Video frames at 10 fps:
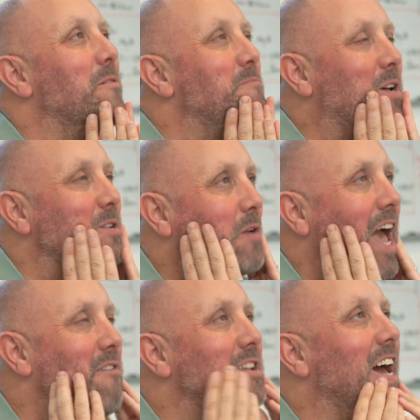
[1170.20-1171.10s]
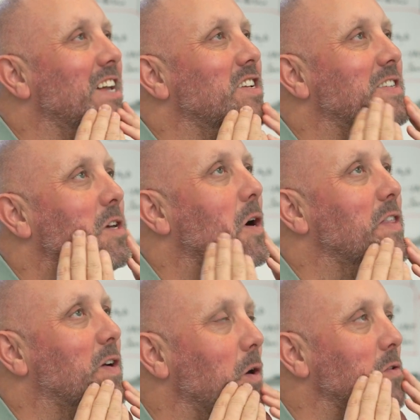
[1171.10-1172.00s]
because we haven't actually
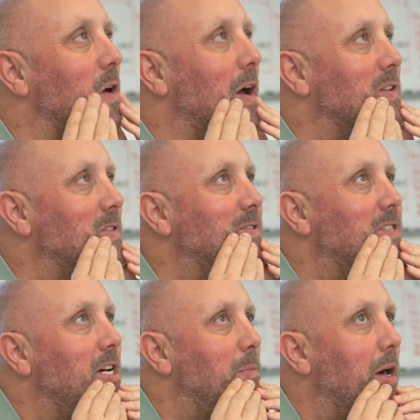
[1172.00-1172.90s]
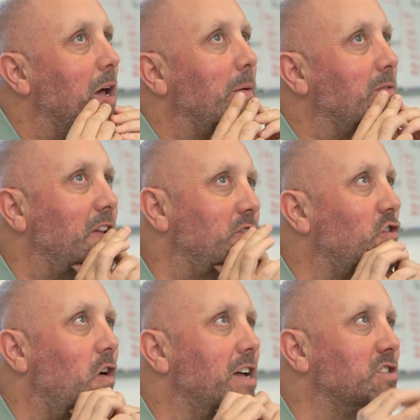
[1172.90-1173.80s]
signed the contract, but I'm going to
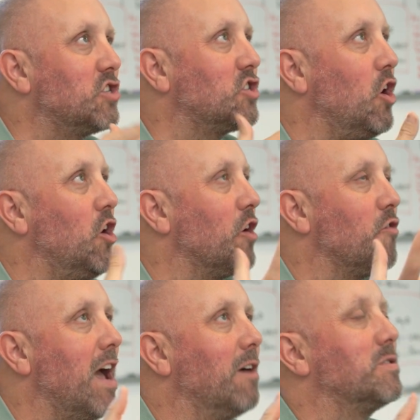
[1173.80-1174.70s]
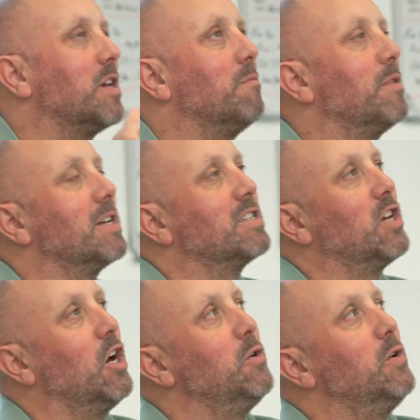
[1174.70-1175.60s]
try and skirt around something.
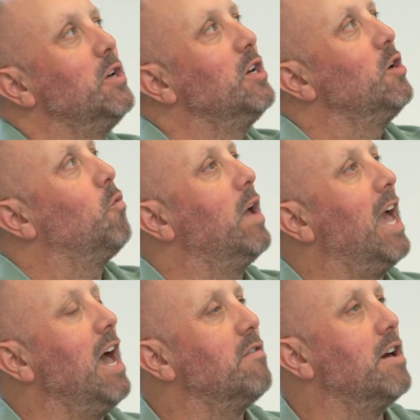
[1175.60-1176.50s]
So we have